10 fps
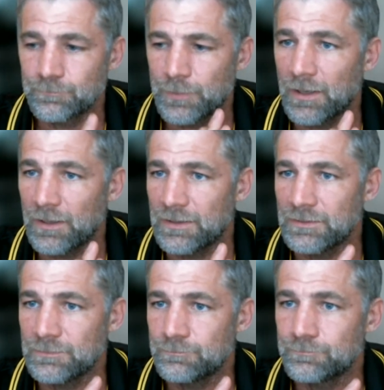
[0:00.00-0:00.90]

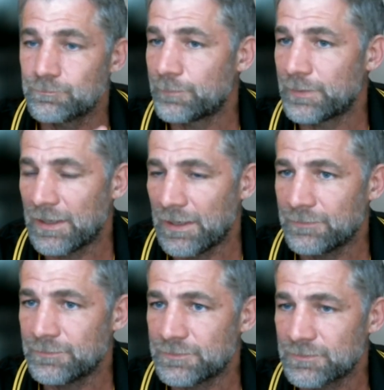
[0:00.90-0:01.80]
body
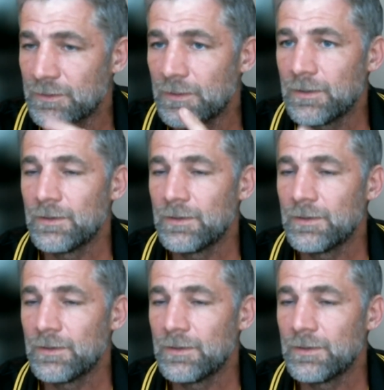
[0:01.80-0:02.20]
behaves.